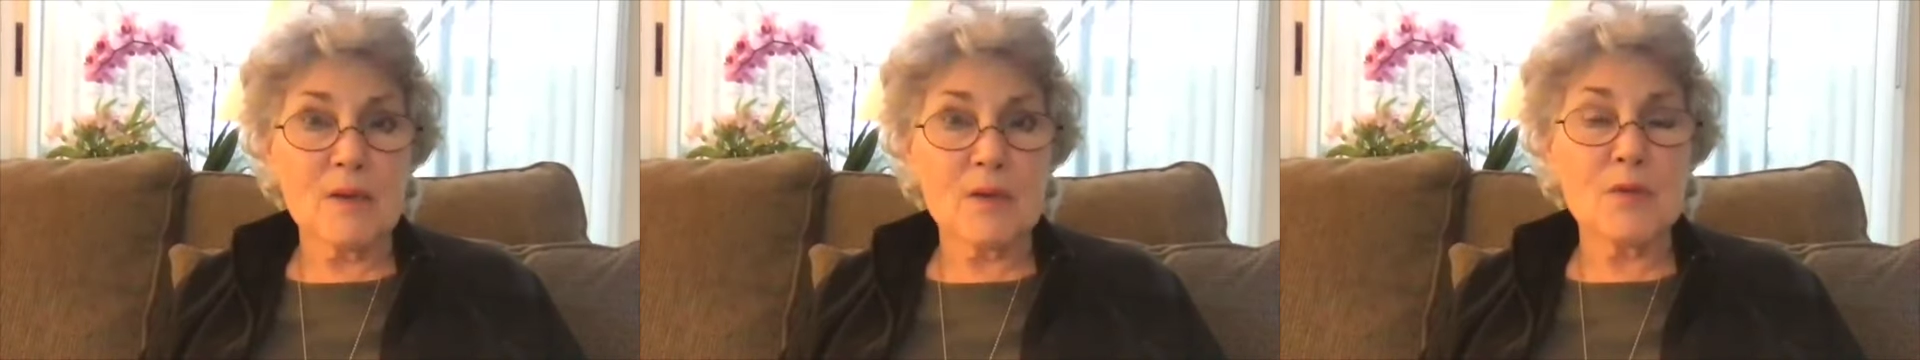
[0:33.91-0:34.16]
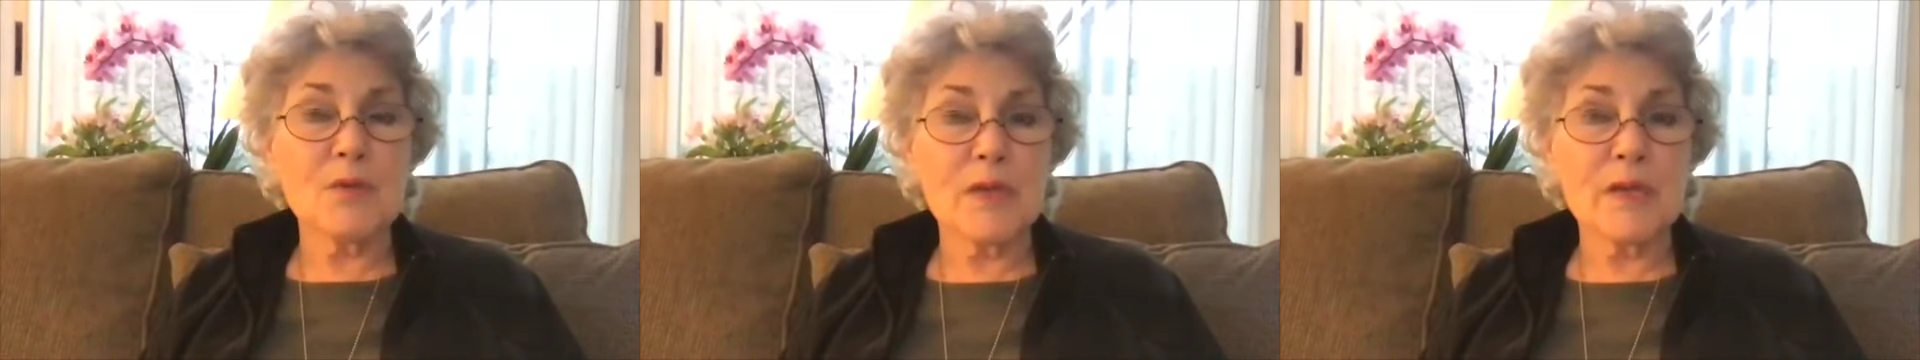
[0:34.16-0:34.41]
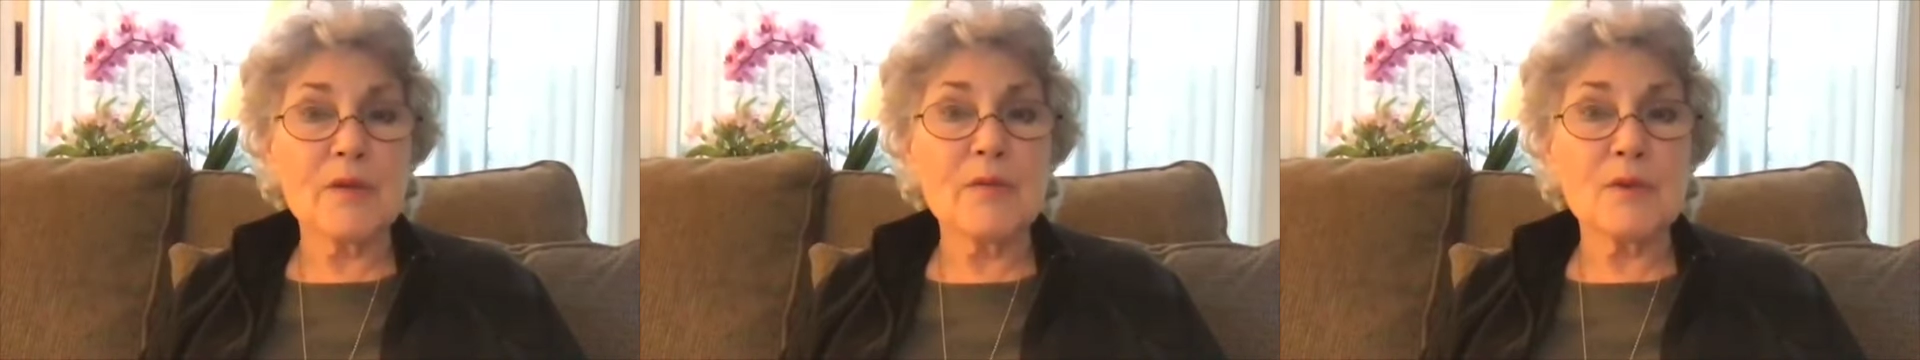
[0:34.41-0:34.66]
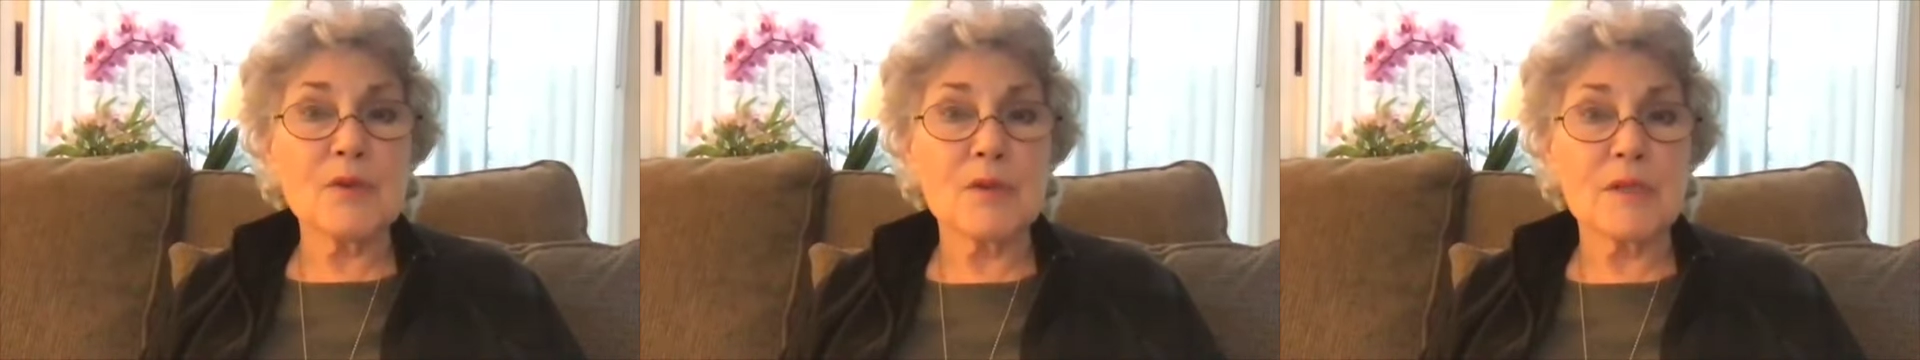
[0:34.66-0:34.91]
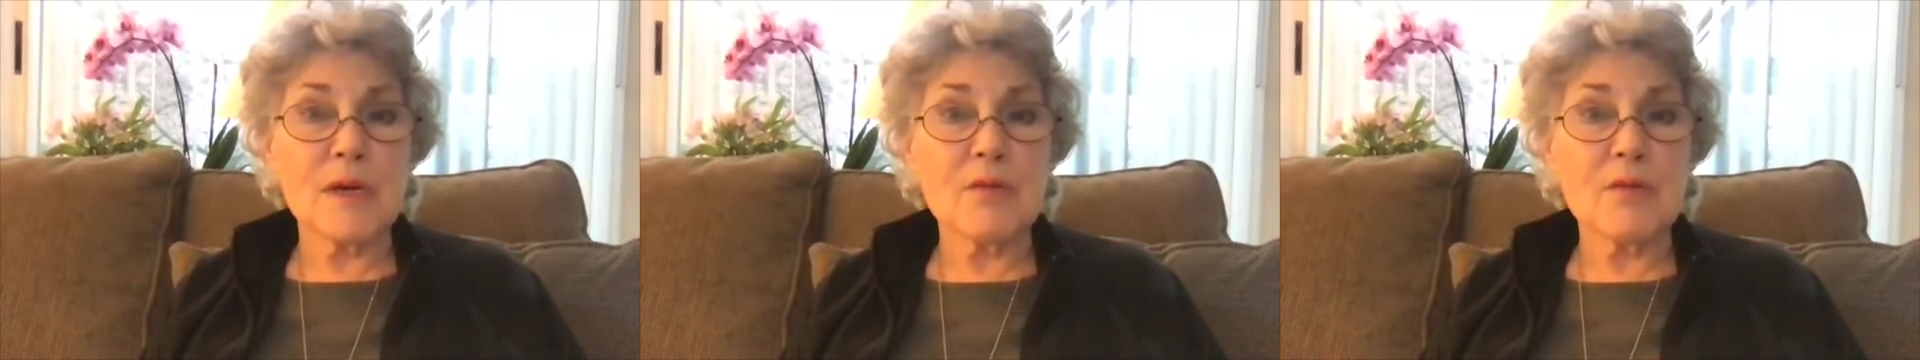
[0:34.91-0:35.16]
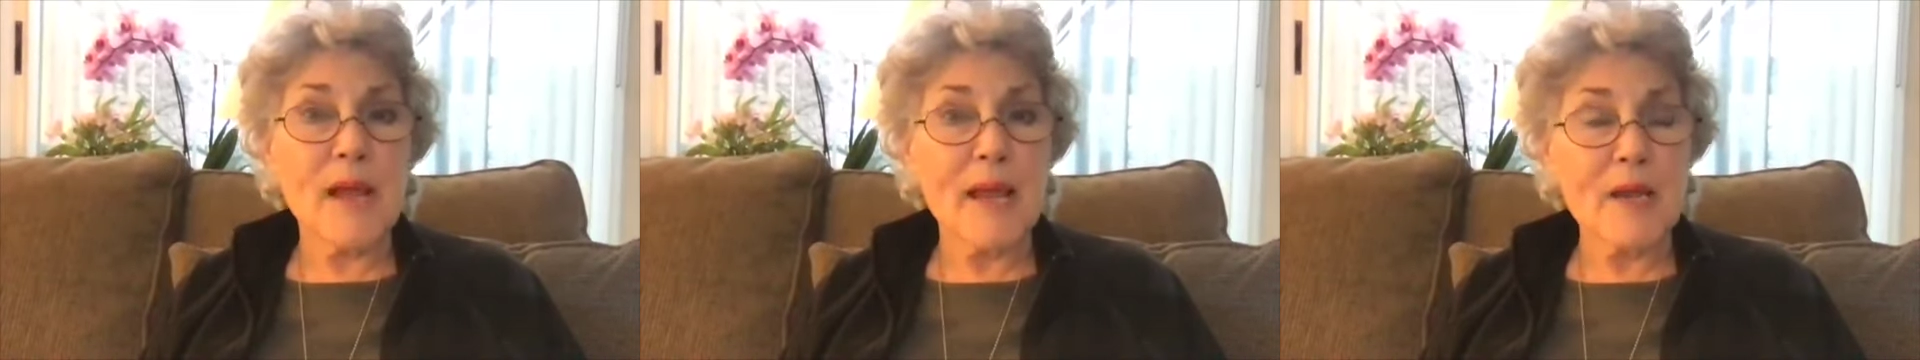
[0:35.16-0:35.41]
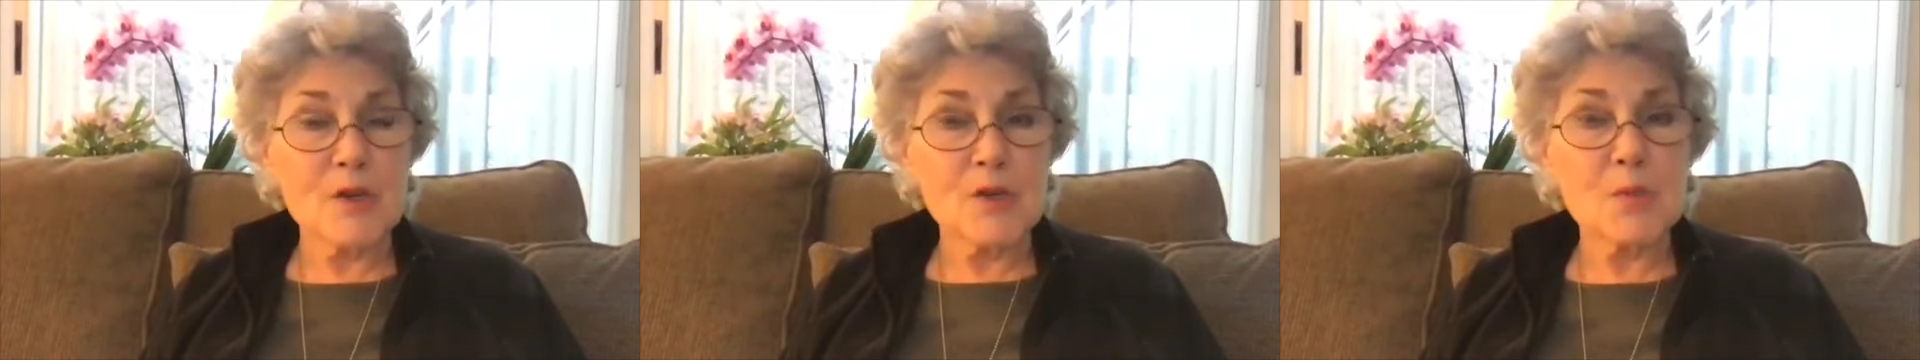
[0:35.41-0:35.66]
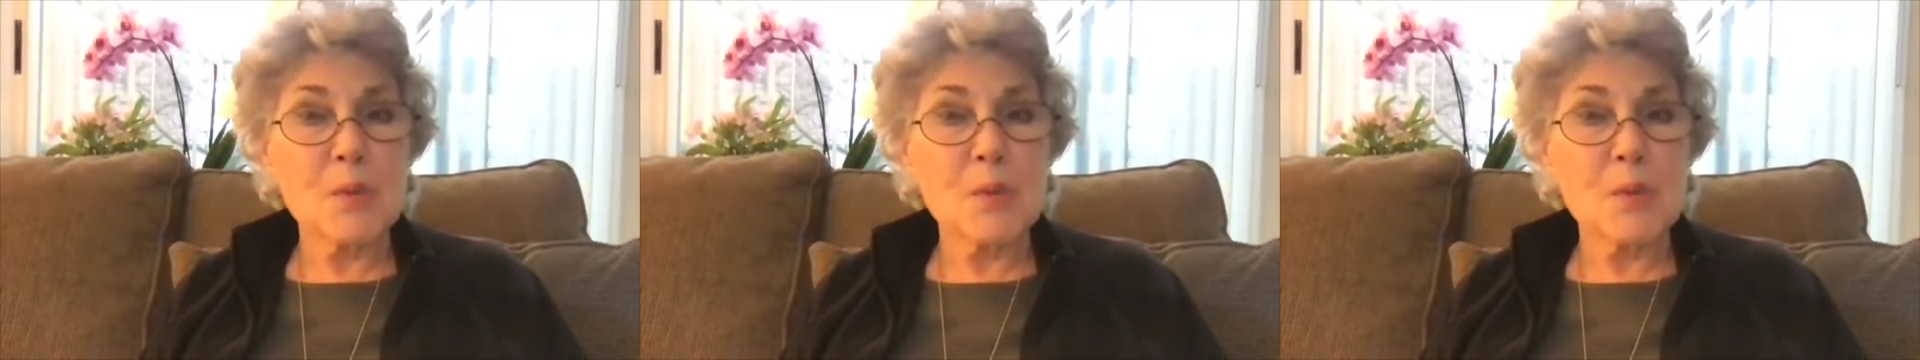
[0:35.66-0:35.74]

to forgive yourself and your